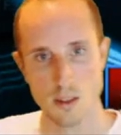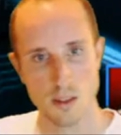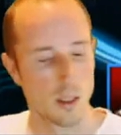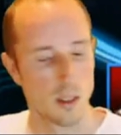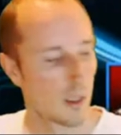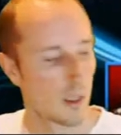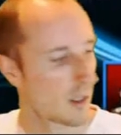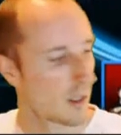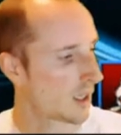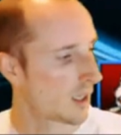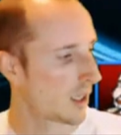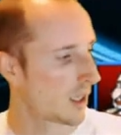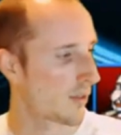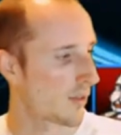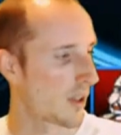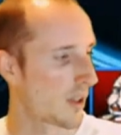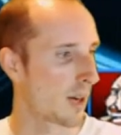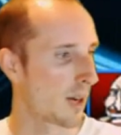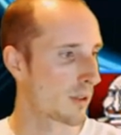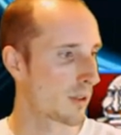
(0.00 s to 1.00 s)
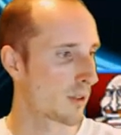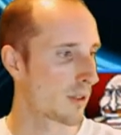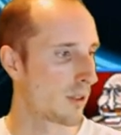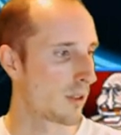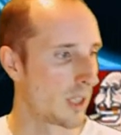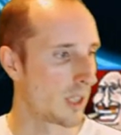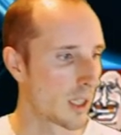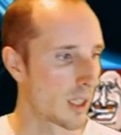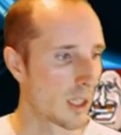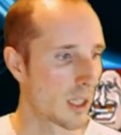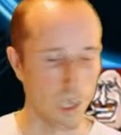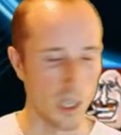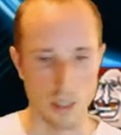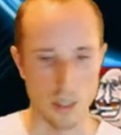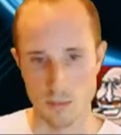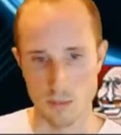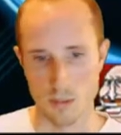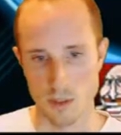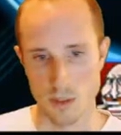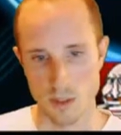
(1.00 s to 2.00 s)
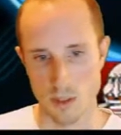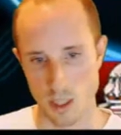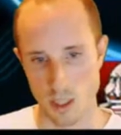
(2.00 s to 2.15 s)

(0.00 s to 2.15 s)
If the opportunity comes, like...